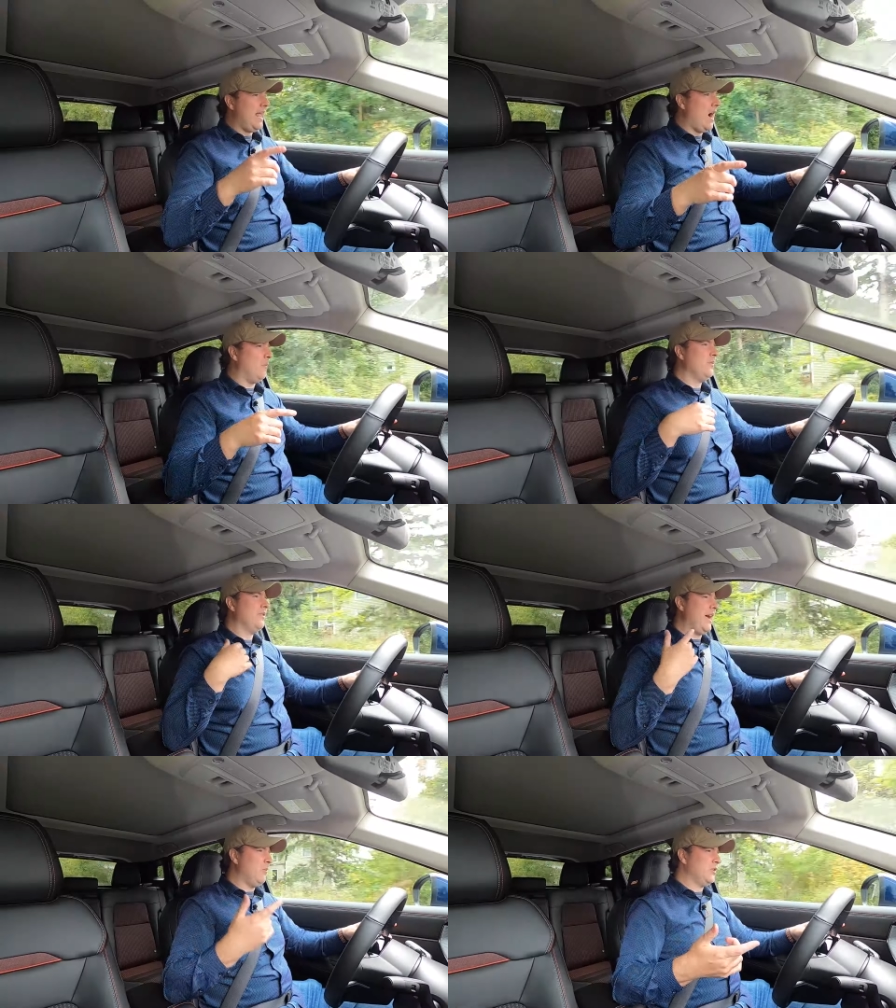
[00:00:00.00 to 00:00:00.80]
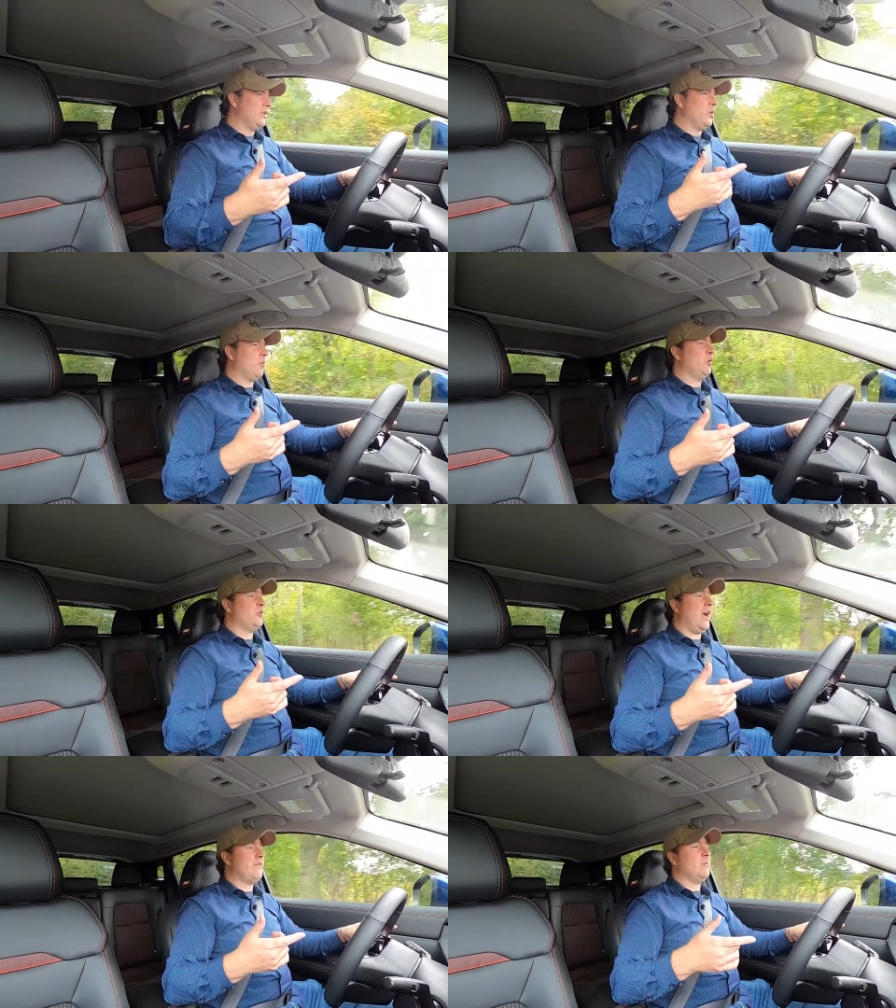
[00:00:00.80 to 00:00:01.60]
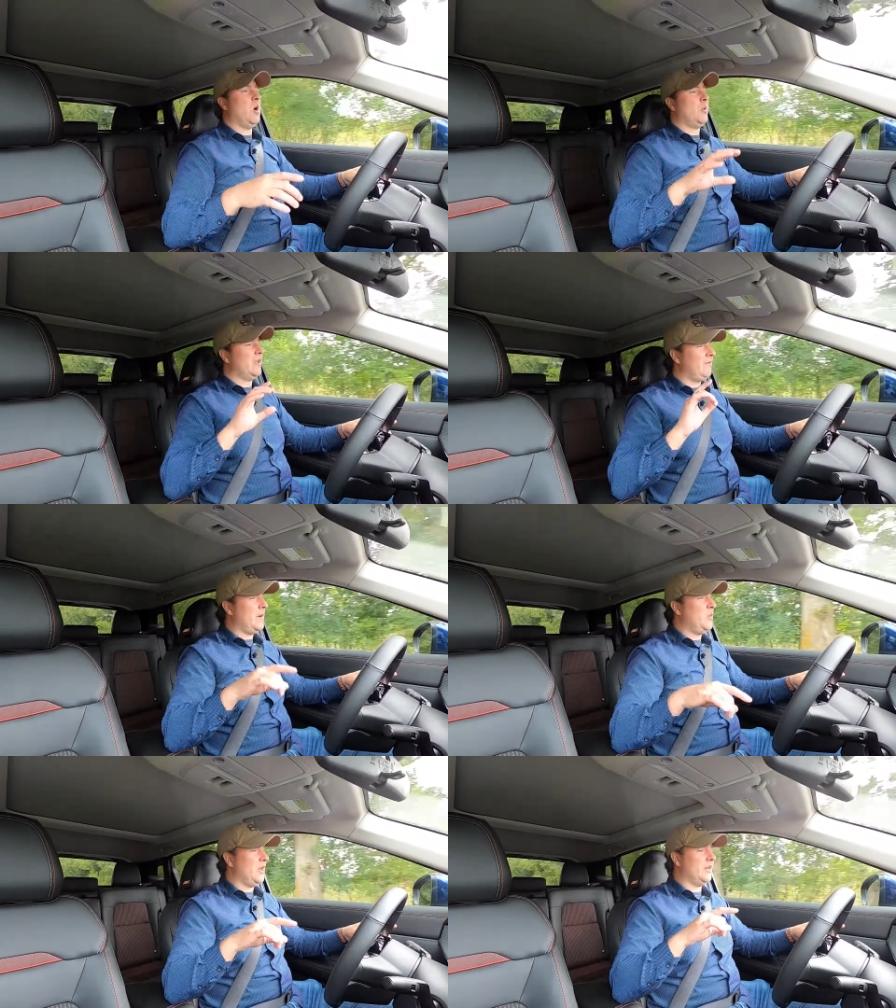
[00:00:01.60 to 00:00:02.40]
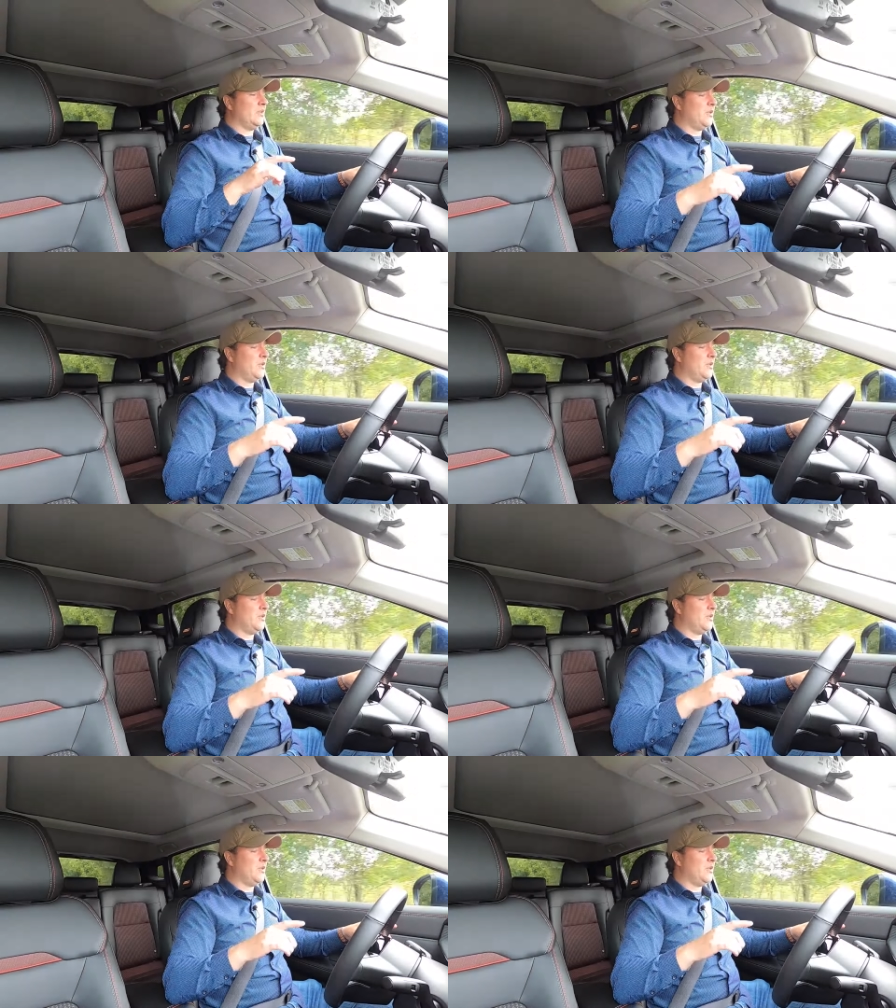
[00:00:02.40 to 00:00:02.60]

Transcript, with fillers: Now, that was the normal driving mode. If I put it in